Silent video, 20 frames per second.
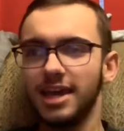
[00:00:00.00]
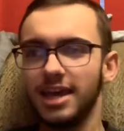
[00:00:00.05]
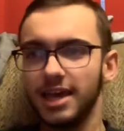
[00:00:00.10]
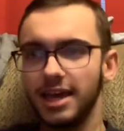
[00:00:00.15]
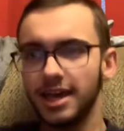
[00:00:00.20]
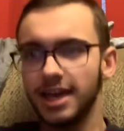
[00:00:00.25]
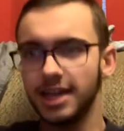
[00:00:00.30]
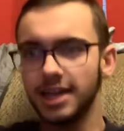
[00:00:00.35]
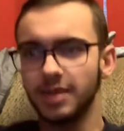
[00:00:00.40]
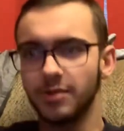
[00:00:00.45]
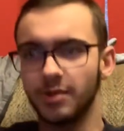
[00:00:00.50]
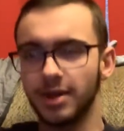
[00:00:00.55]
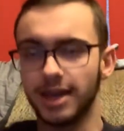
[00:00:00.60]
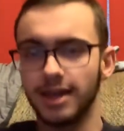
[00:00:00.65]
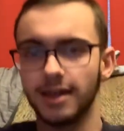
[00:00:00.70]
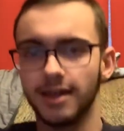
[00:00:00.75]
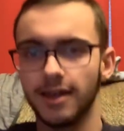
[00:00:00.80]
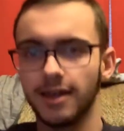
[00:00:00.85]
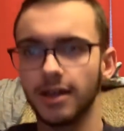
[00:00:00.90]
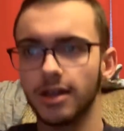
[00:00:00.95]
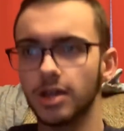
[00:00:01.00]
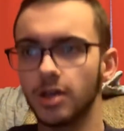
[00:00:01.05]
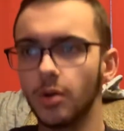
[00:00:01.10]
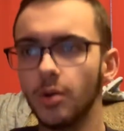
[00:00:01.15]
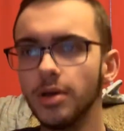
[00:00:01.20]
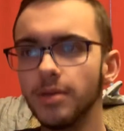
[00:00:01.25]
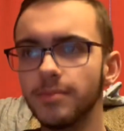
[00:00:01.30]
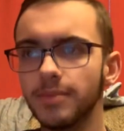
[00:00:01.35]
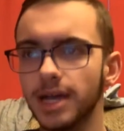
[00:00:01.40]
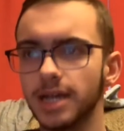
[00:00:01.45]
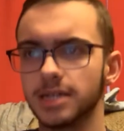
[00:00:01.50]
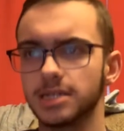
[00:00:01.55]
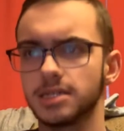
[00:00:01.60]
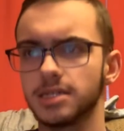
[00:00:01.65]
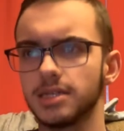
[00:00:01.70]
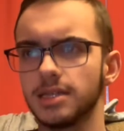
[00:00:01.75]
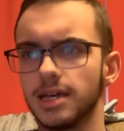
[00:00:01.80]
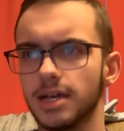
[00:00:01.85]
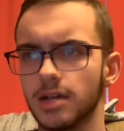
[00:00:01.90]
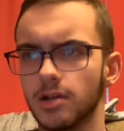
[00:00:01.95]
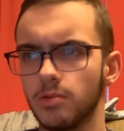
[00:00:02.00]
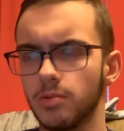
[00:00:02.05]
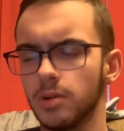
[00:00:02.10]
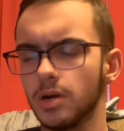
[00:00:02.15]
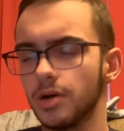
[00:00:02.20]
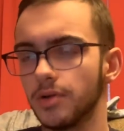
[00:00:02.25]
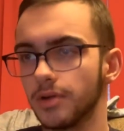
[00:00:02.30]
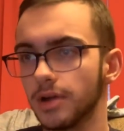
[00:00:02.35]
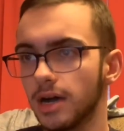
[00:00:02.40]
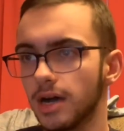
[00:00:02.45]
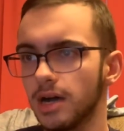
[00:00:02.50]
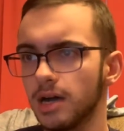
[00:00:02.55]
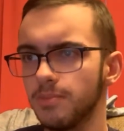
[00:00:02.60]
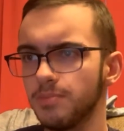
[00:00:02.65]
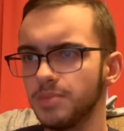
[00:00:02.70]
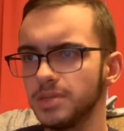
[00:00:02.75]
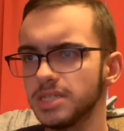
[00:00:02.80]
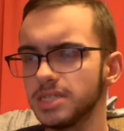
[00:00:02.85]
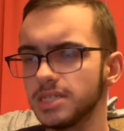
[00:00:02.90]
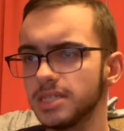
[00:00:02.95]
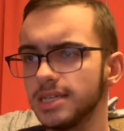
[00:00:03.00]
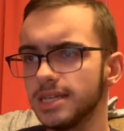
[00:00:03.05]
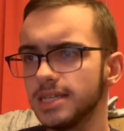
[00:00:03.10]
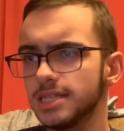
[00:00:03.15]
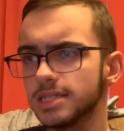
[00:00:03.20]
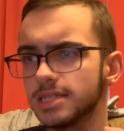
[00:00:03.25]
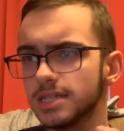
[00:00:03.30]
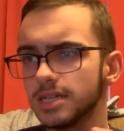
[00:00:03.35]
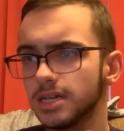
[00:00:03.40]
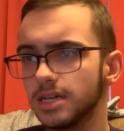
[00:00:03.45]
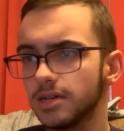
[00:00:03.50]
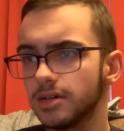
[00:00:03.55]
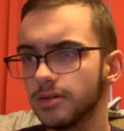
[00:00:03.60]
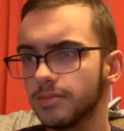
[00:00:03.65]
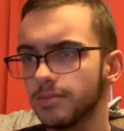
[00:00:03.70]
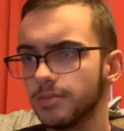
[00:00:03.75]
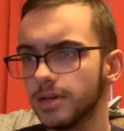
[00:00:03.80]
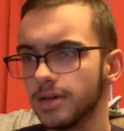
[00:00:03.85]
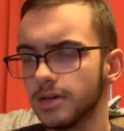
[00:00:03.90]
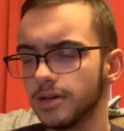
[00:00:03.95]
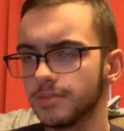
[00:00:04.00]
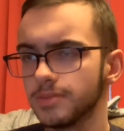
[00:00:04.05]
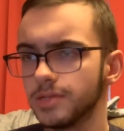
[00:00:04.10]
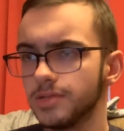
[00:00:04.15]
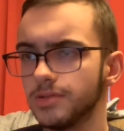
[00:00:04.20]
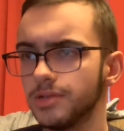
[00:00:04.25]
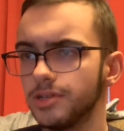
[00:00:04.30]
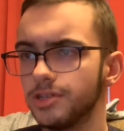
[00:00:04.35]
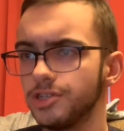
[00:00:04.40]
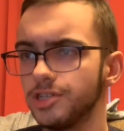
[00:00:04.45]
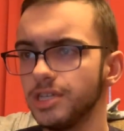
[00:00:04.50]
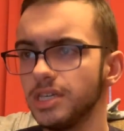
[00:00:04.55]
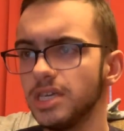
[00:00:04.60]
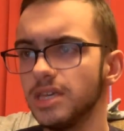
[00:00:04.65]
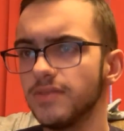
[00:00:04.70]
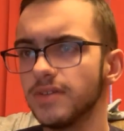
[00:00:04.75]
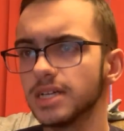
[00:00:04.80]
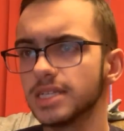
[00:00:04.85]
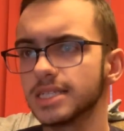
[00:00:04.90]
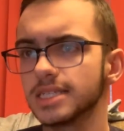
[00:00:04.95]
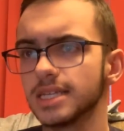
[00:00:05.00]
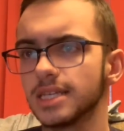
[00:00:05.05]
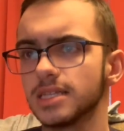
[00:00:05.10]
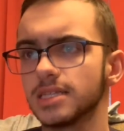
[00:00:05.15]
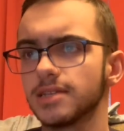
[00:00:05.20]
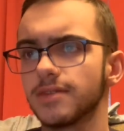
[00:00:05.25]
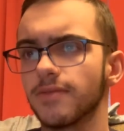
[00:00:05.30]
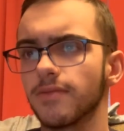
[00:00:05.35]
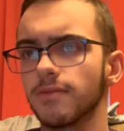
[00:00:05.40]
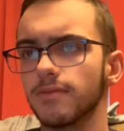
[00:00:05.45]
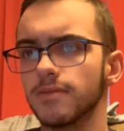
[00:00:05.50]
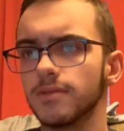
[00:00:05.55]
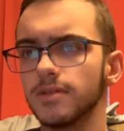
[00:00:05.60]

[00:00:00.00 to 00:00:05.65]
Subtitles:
Anyway, going back to that quote, opposites help to achieve a sense of